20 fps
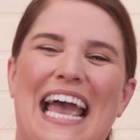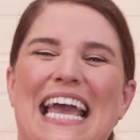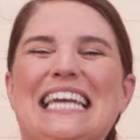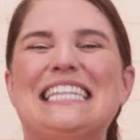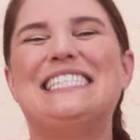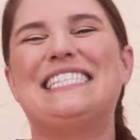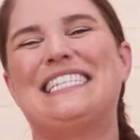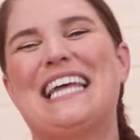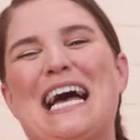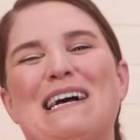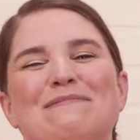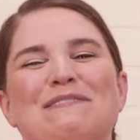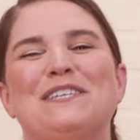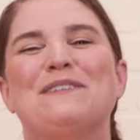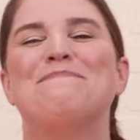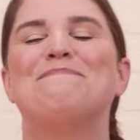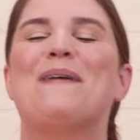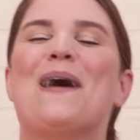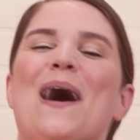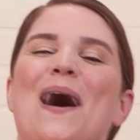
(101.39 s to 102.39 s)
It's time
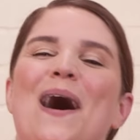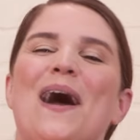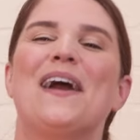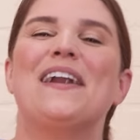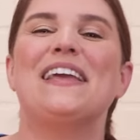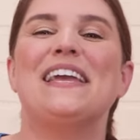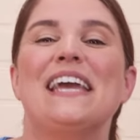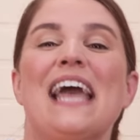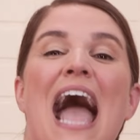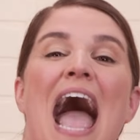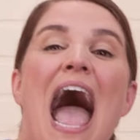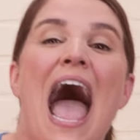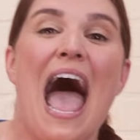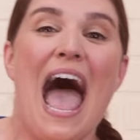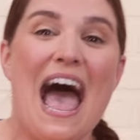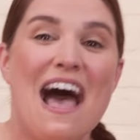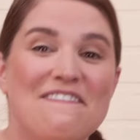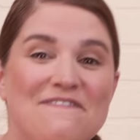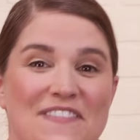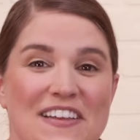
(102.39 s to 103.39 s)
to party,
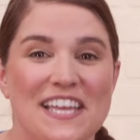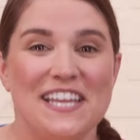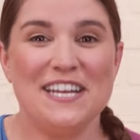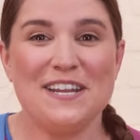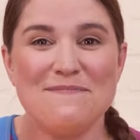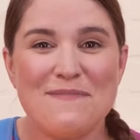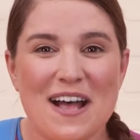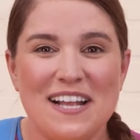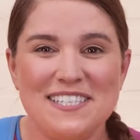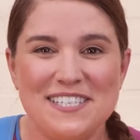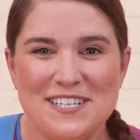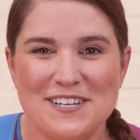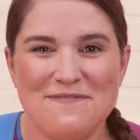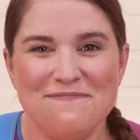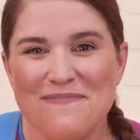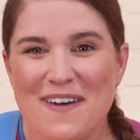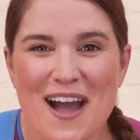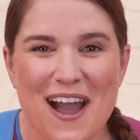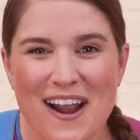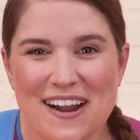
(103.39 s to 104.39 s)
having a monster
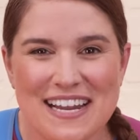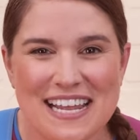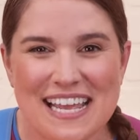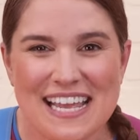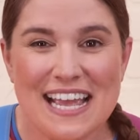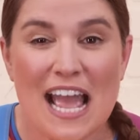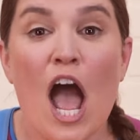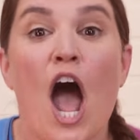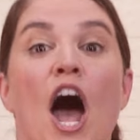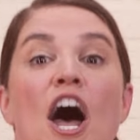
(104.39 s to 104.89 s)
party.